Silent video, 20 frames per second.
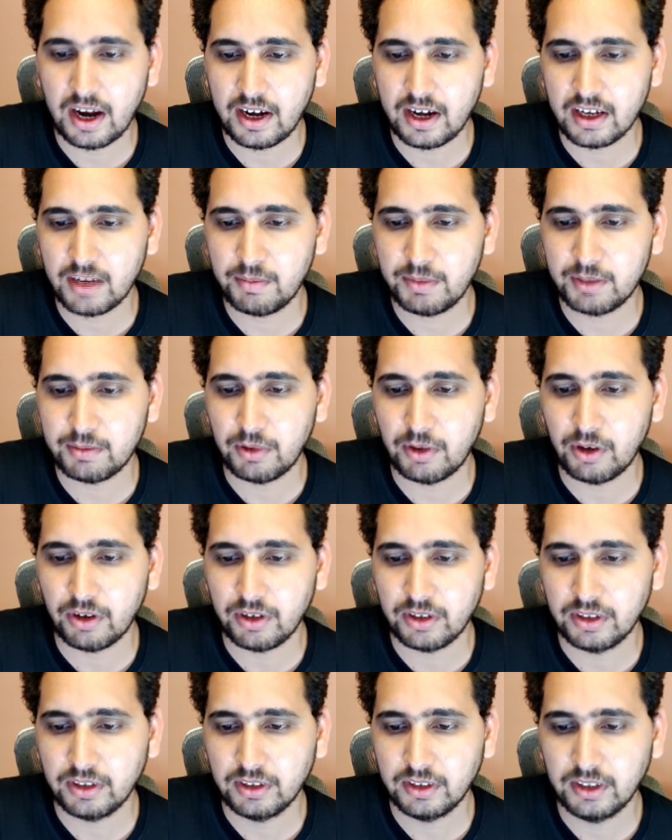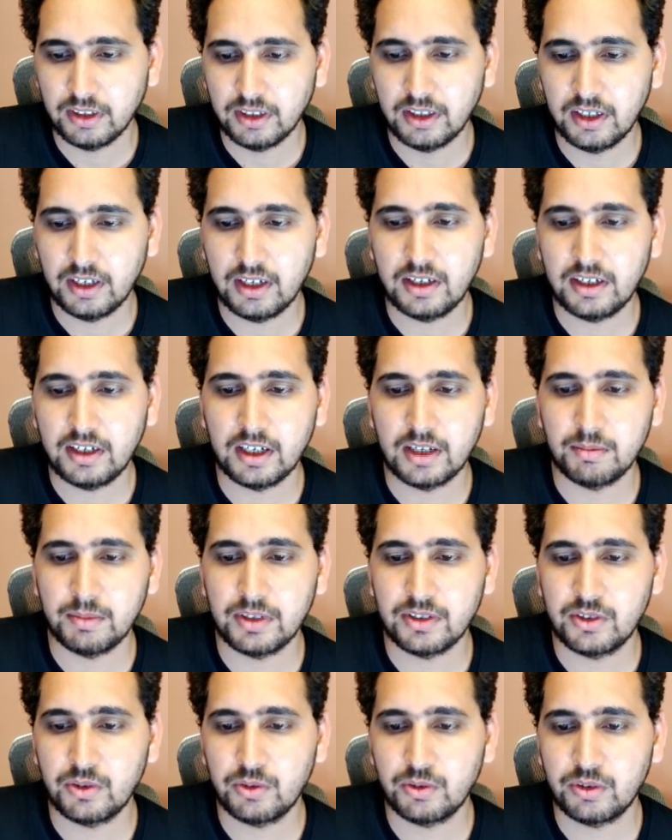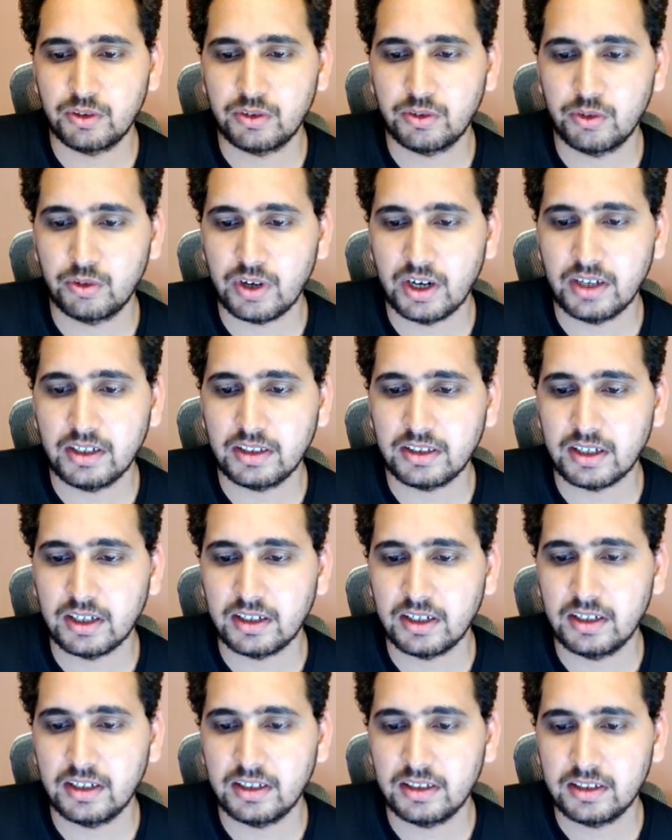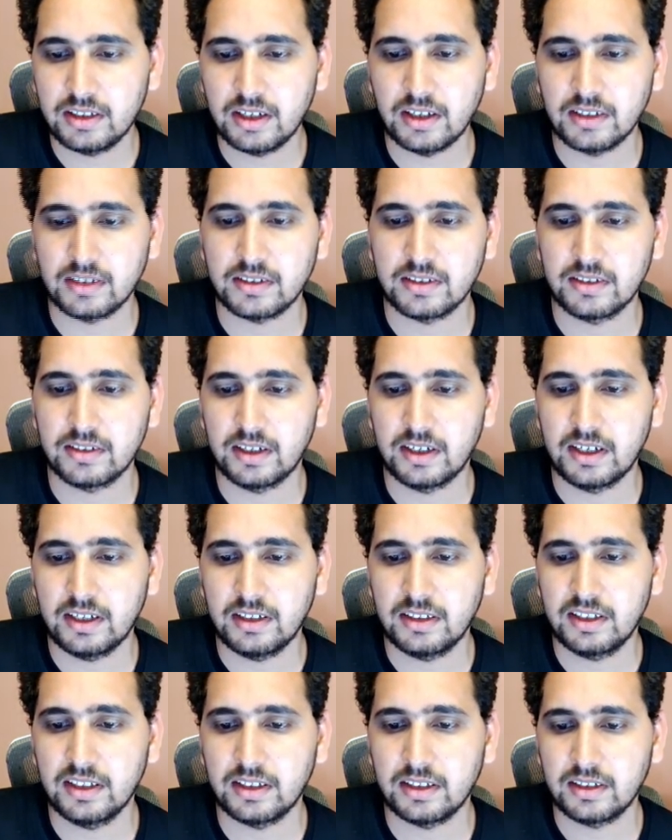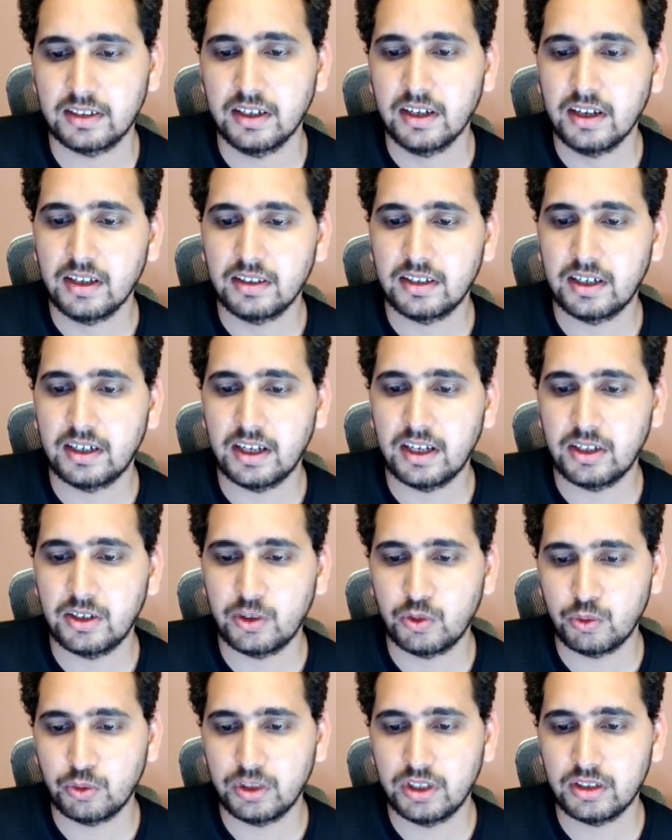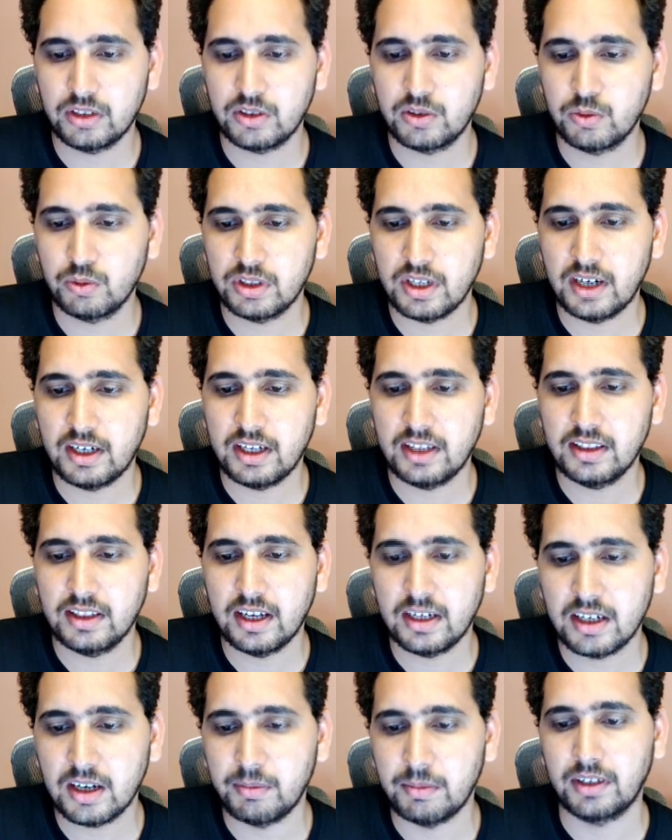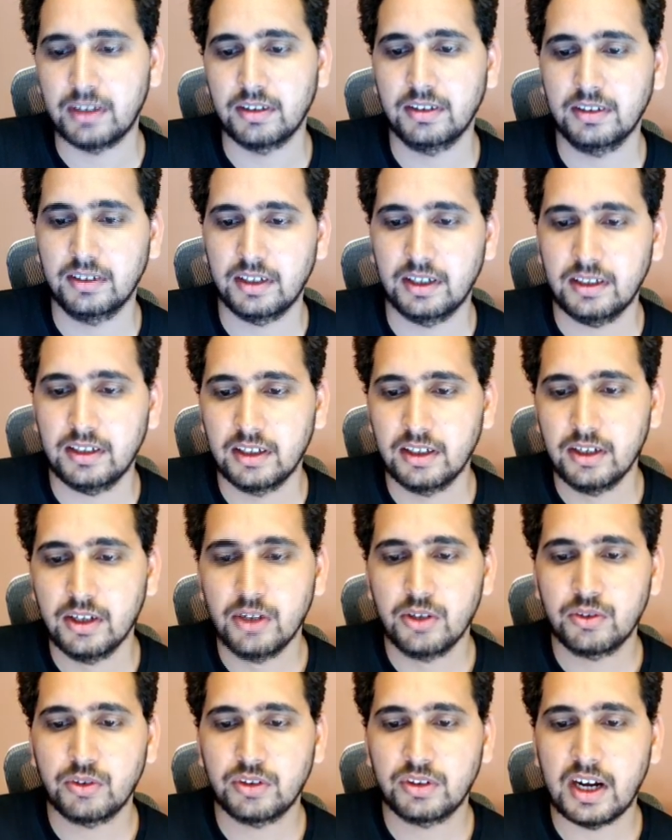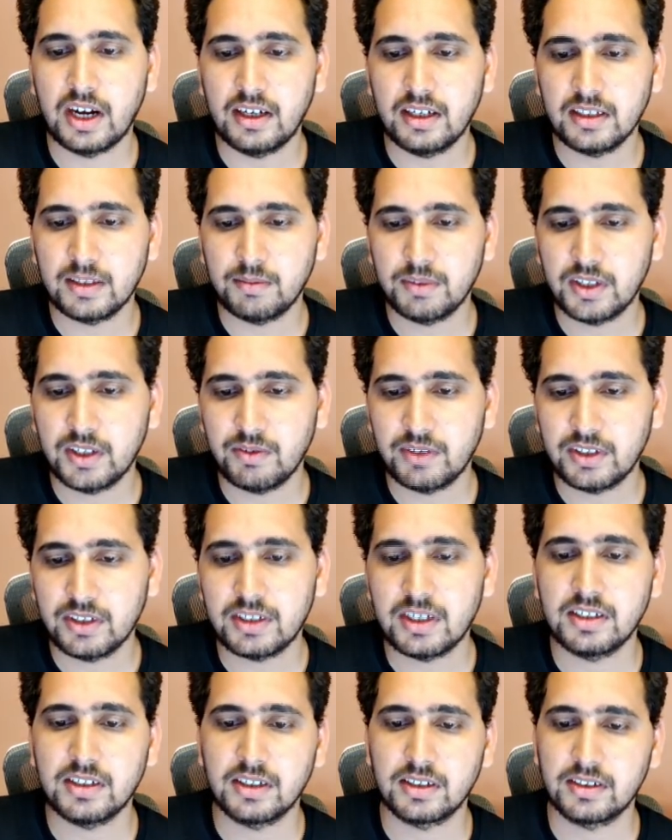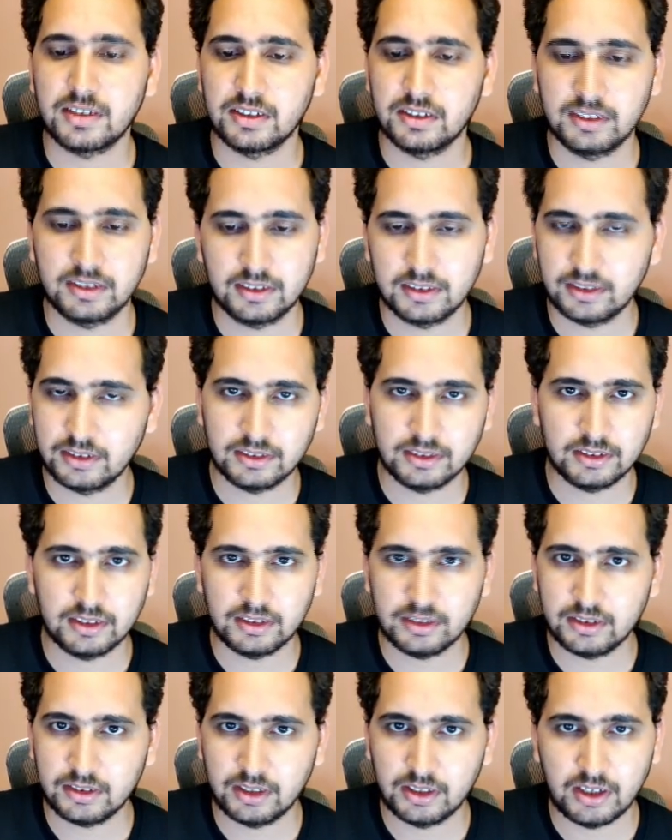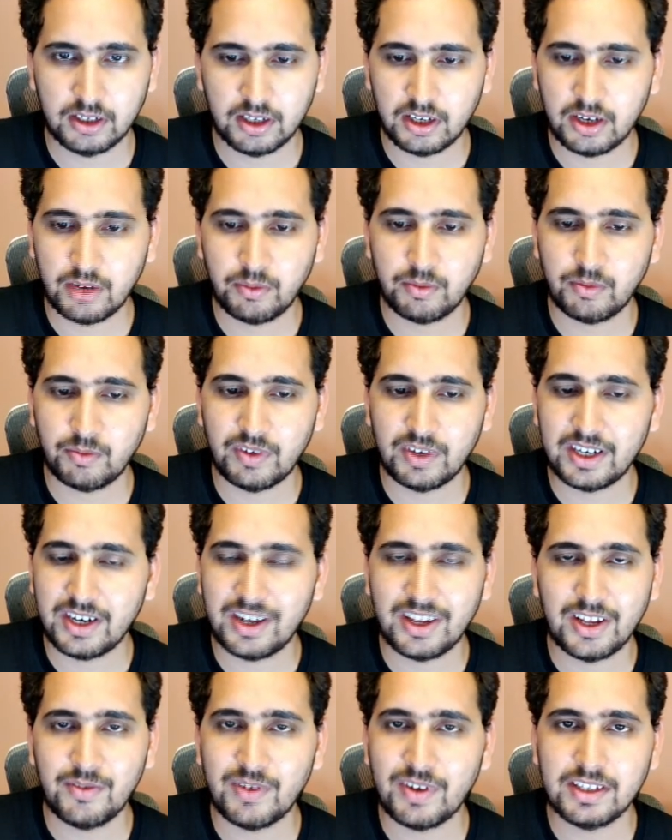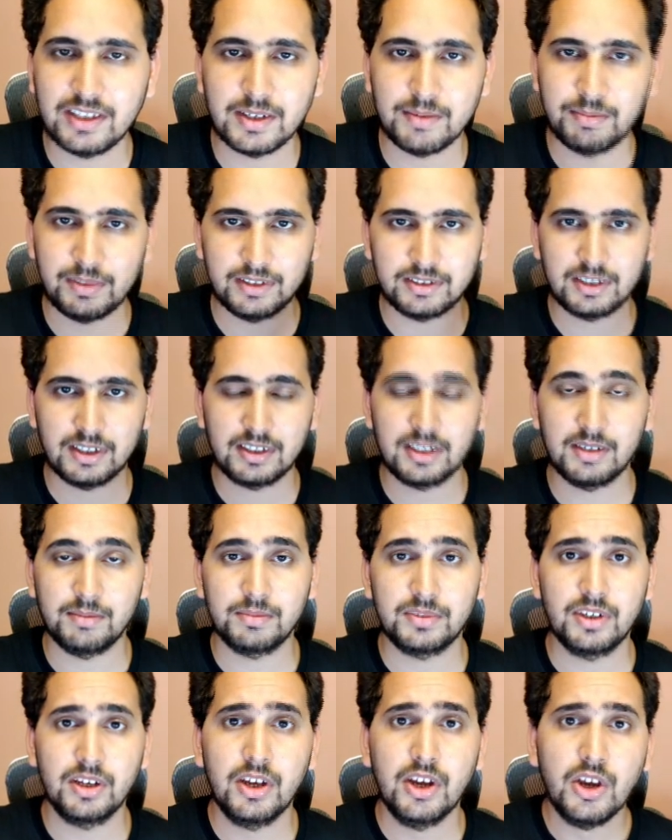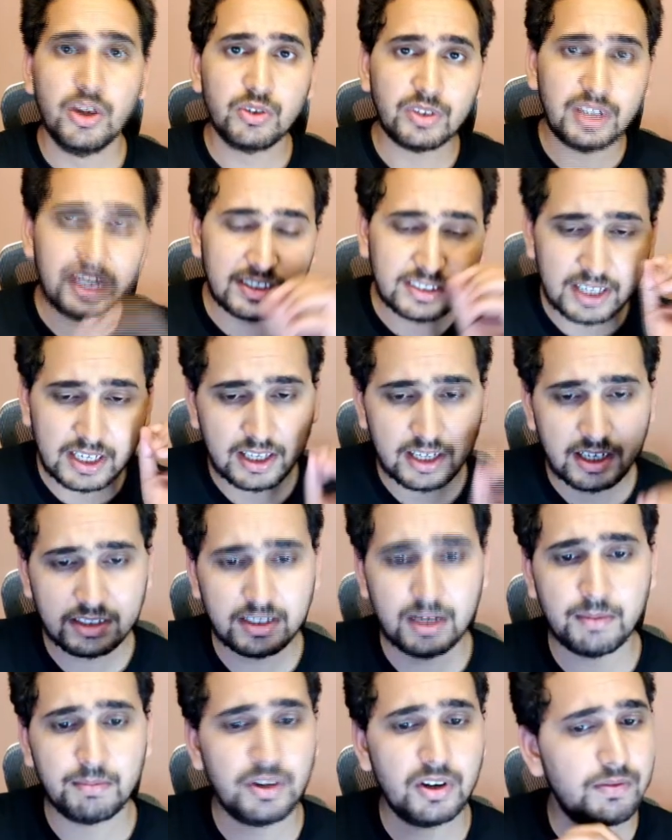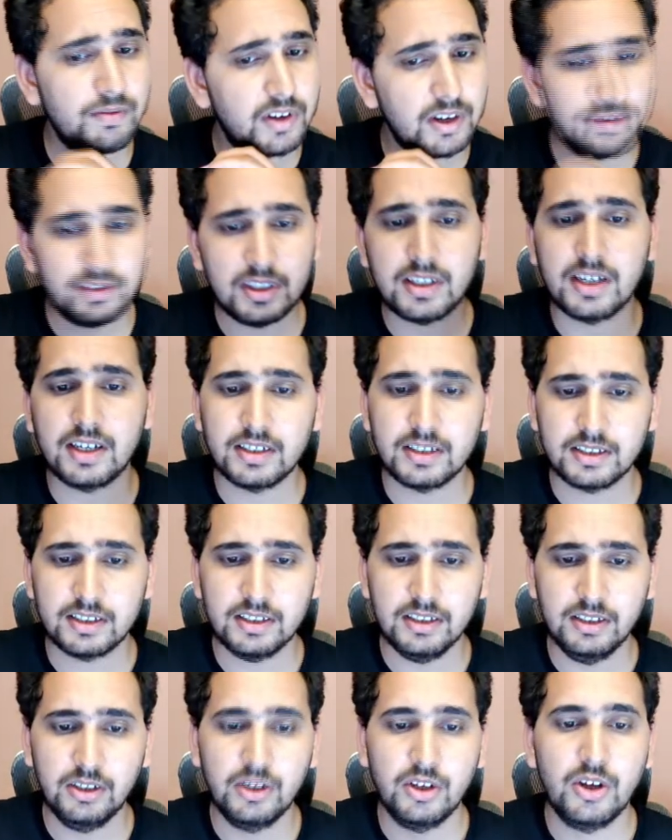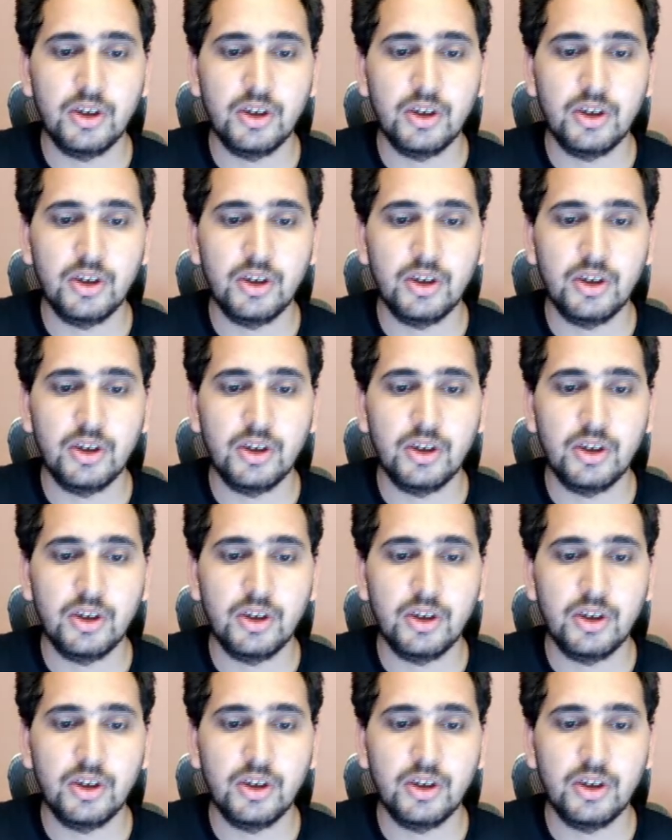and a commit block in a database. You write certain tasks, right, there that, hey, do this, do that, and then commit, right? So that is something which is transaction, right? In very simplest terms. So let's take an example of one of the transaction.